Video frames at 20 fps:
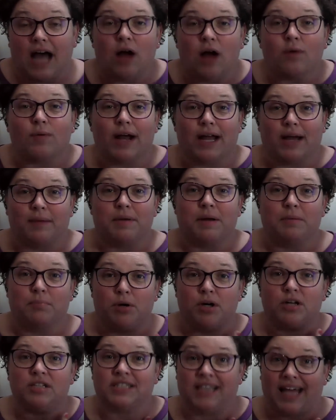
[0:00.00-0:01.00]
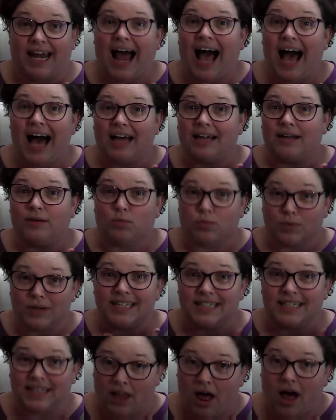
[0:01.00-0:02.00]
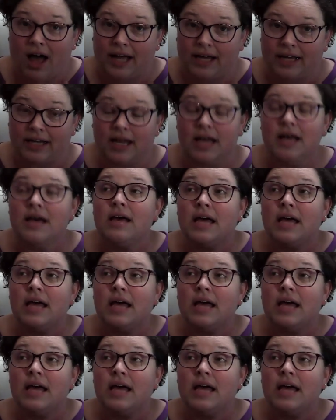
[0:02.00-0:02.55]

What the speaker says: I recommend books that I really like.